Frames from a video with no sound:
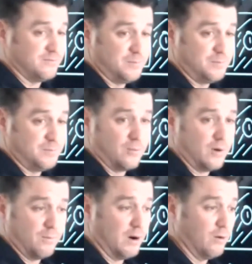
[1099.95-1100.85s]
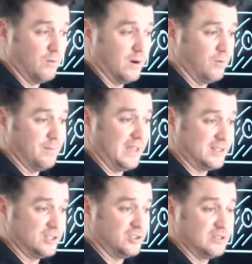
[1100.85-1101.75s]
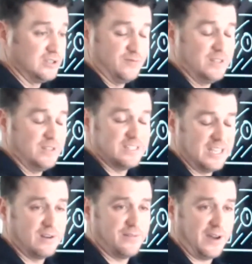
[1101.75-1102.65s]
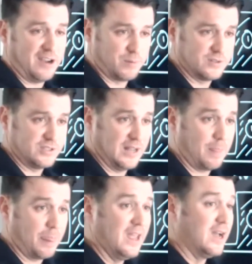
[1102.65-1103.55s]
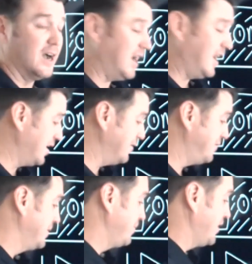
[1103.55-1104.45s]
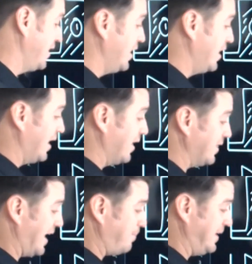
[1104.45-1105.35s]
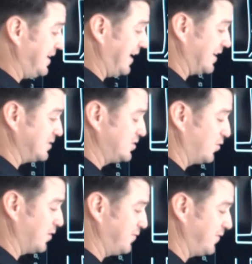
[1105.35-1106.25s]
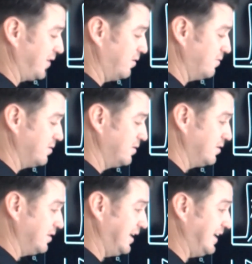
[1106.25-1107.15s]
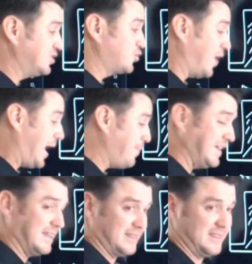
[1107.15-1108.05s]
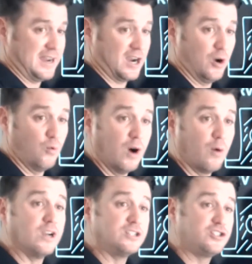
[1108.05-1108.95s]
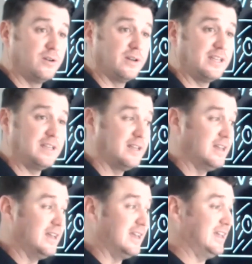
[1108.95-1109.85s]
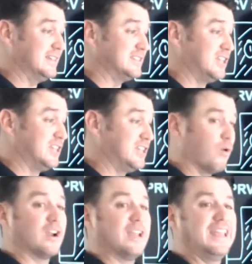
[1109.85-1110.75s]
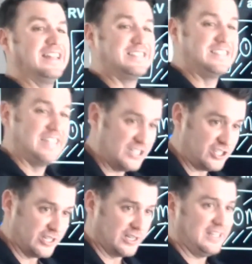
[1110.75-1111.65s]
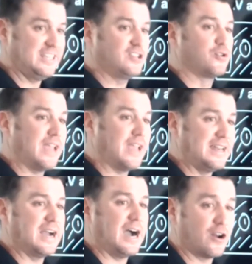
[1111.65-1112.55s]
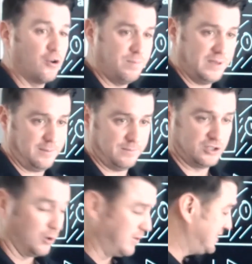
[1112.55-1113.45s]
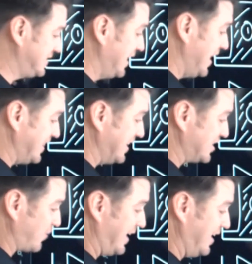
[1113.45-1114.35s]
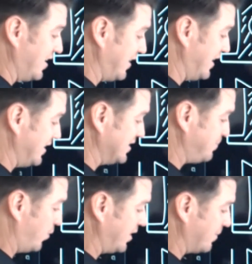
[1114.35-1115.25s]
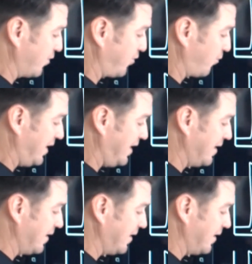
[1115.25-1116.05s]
depending on what, what, what method you're using, 50 to 75% of that peak expiratory flow. In trapping it there, what we're doing is we're intentionally creating auto peep. So this, this right here is point number three